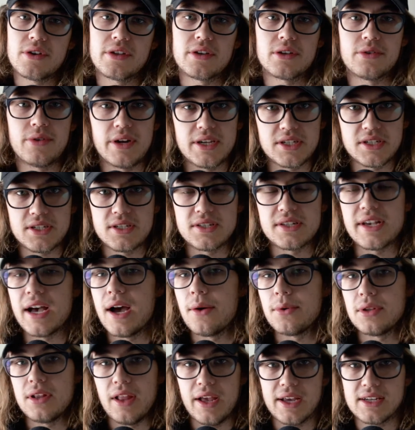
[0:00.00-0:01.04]
other questions I
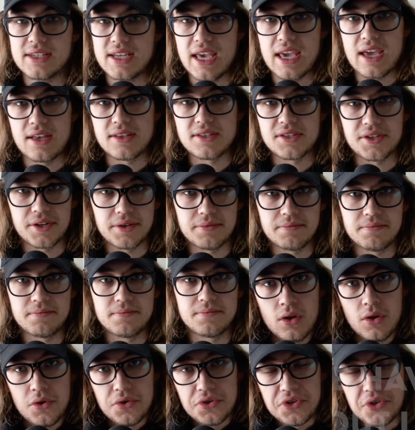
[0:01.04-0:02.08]
would like to answer.
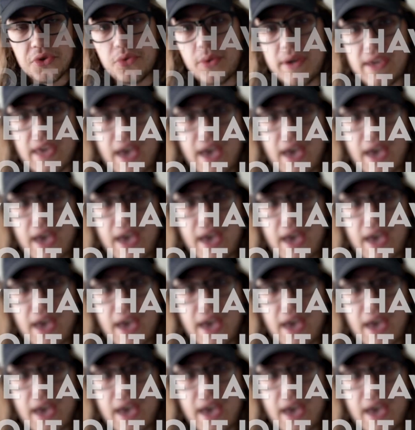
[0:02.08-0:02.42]
Do we